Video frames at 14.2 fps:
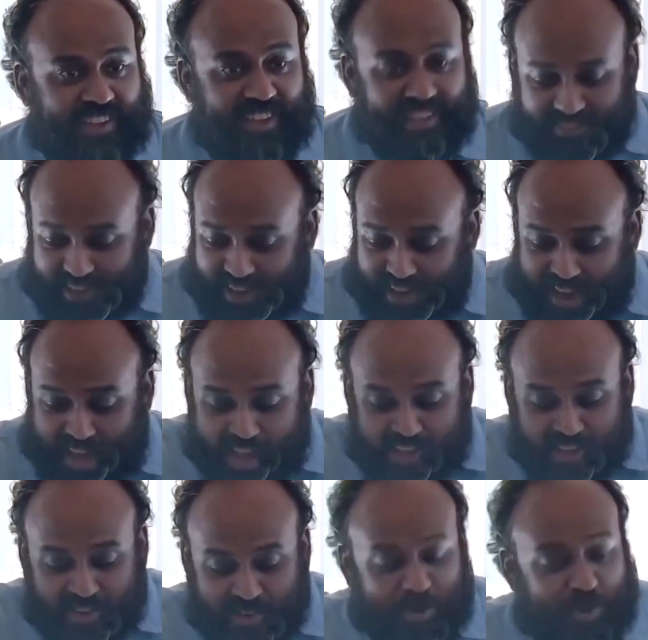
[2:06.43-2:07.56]
The lion
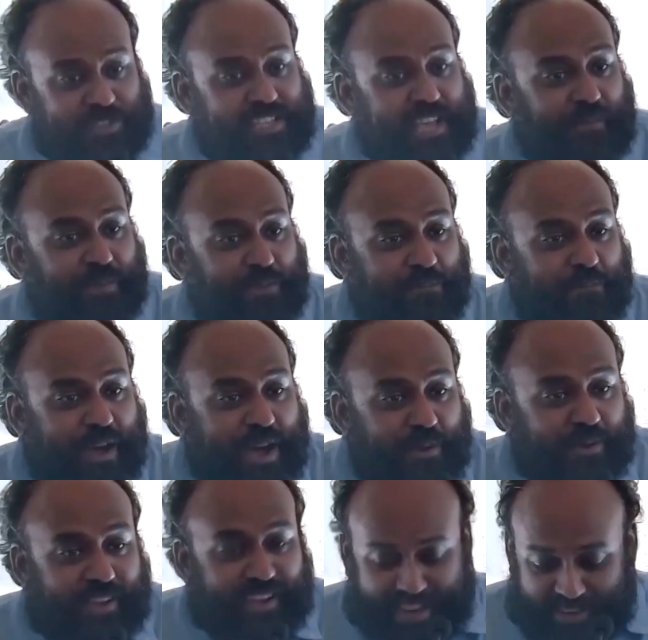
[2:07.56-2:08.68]
rose up in power
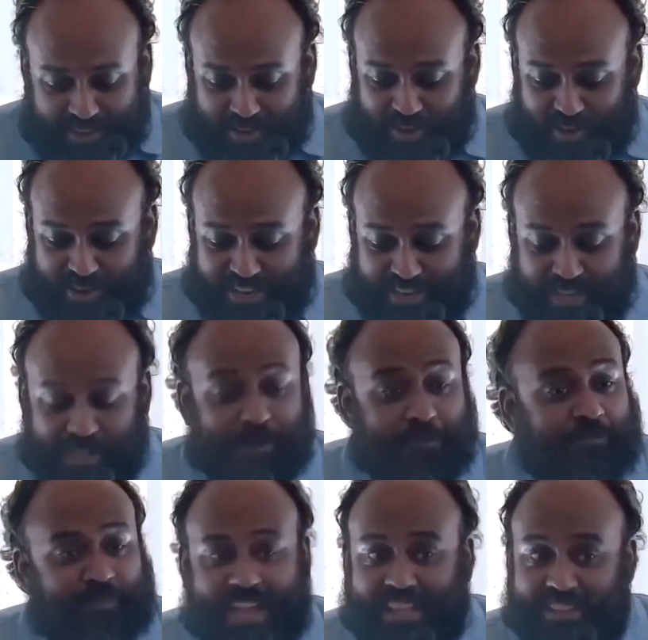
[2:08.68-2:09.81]
and glory,
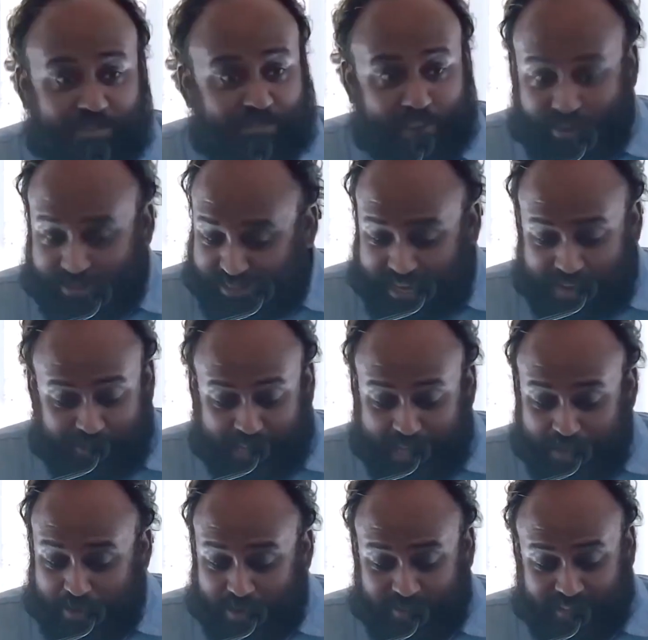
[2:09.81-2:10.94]
and the fox never came
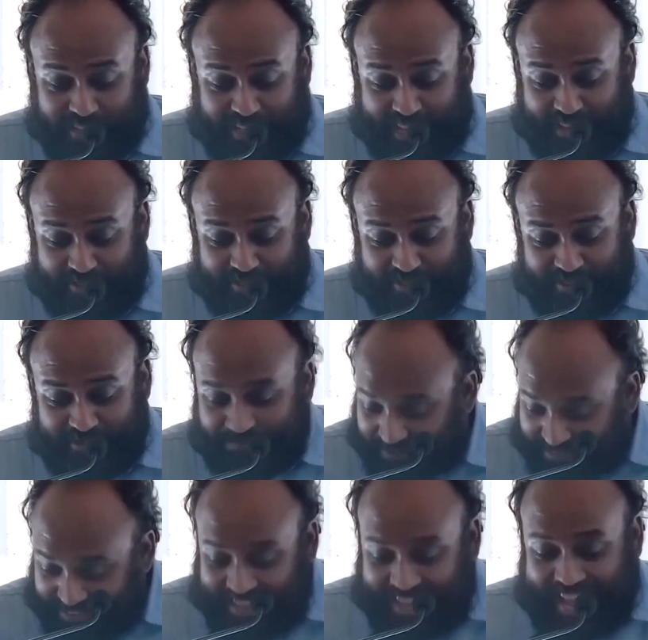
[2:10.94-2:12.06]
out of the cave.
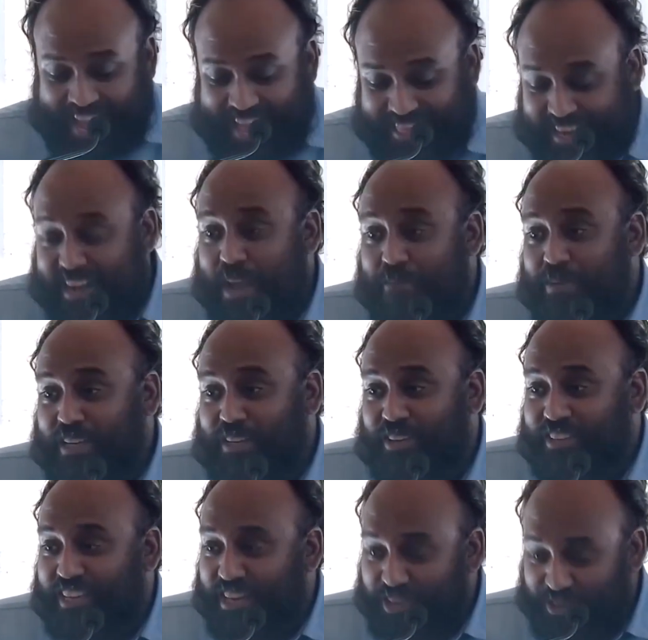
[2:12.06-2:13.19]
And the rabbit
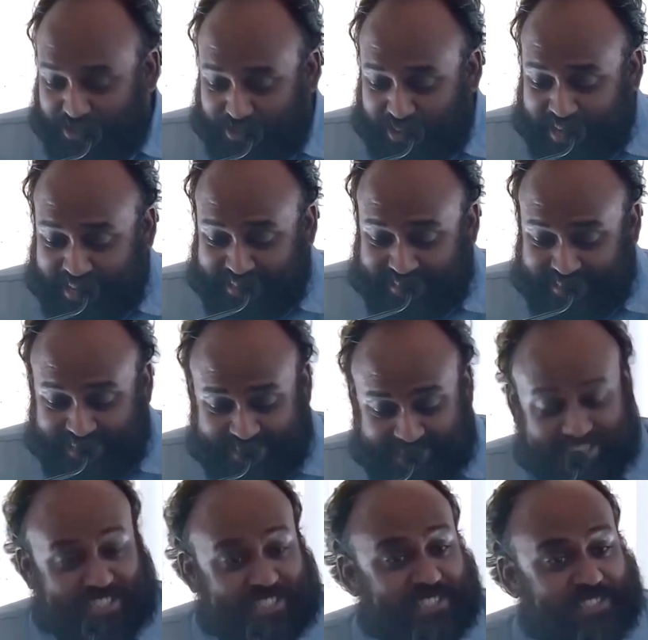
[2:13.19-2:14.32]
continued to write its
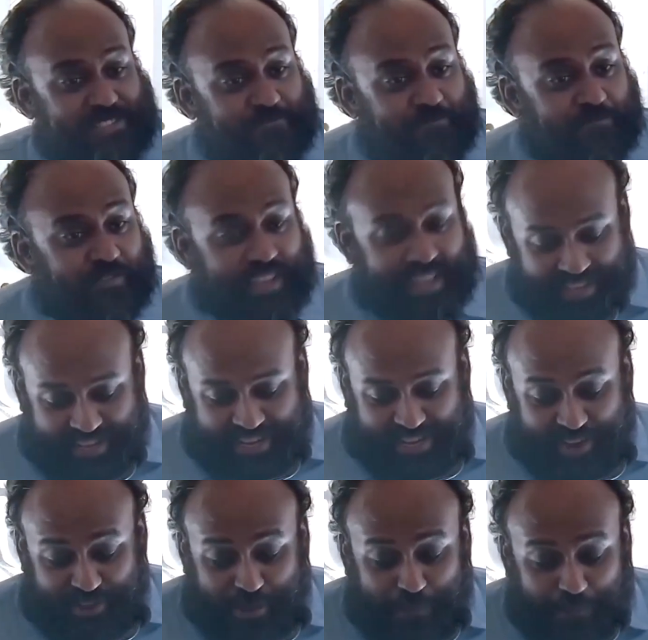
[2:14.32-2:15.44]
thesis. Now, the
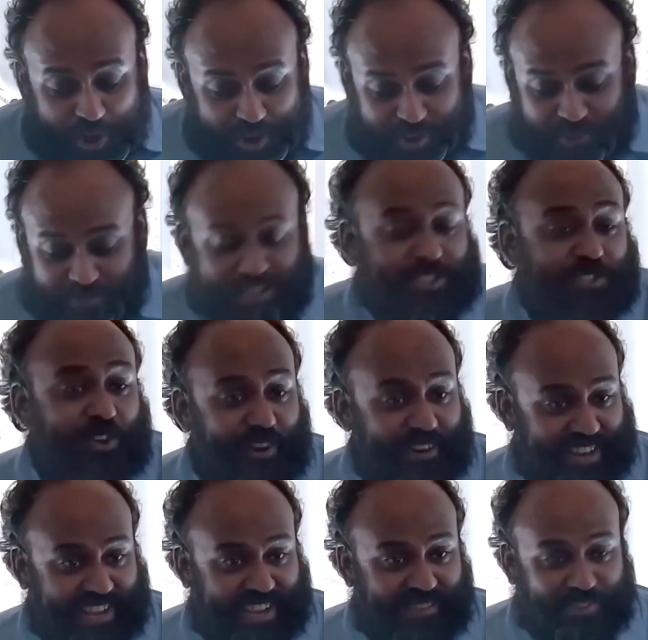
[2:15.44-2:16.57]
point of the
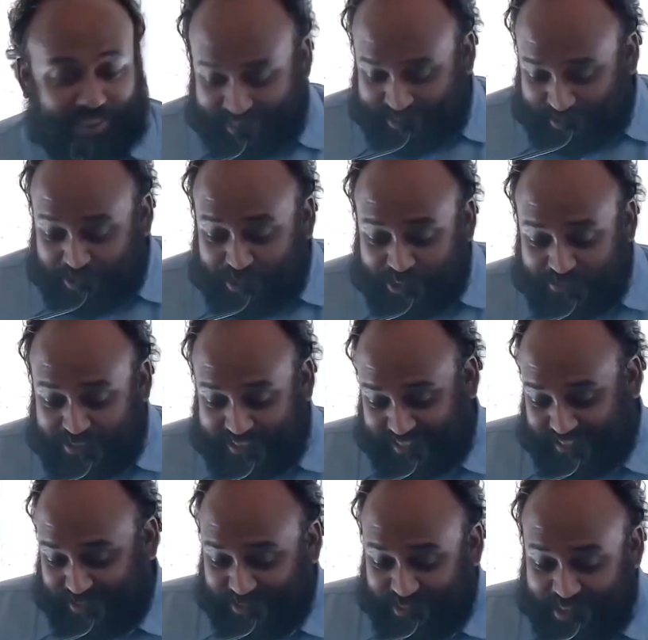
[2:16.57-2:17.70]
story for us university
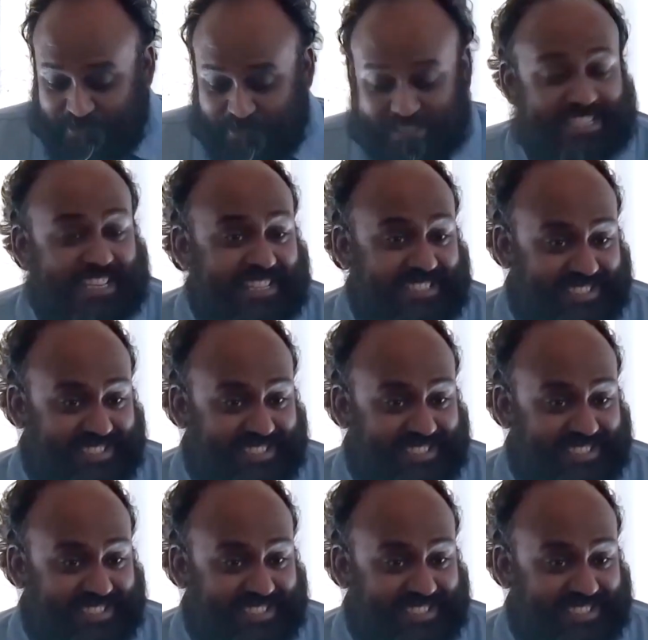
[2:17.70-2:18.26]
students was this.